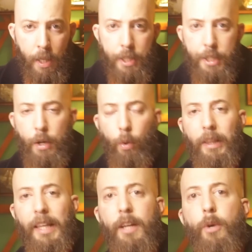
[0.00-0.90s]
So
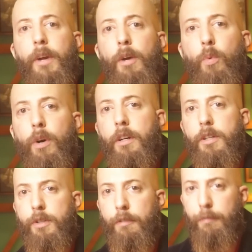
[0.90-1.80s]
lingering
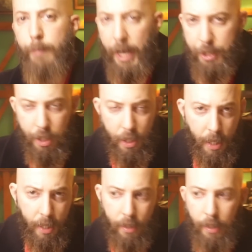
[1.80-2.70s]
workers of magic
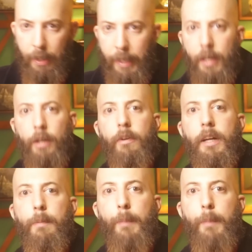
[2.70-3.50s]
and the lingering